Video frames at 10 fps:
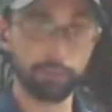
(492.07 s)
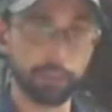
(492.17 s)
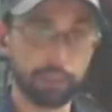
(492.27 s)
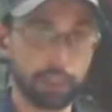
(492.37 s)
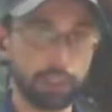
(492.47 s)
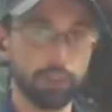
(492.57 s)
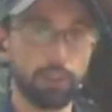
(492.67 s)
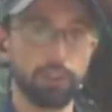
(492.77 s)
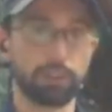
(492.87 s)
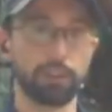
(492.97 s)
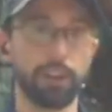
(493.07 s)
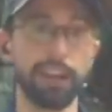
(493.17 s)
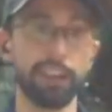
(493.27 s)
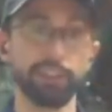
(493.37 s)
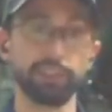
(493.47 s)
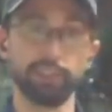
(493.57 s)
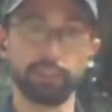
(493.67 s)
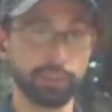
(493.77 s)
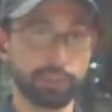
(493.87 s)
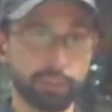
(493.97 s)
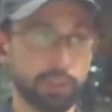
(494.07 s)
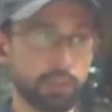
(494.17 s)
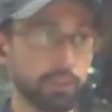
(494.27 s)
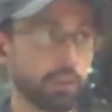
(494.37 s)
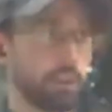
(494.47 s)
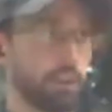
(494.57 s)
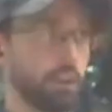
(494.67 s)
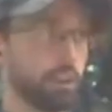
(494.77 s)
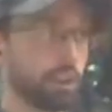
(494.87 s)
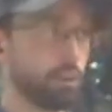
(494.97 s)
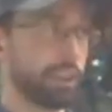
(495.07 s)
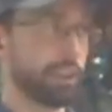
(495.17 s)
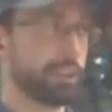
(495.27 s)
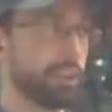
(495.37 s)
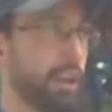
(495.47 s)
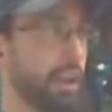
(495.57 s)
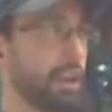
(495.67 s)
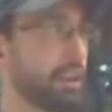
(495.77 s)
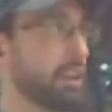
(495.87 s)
in particular, 8 inches was the quickest day,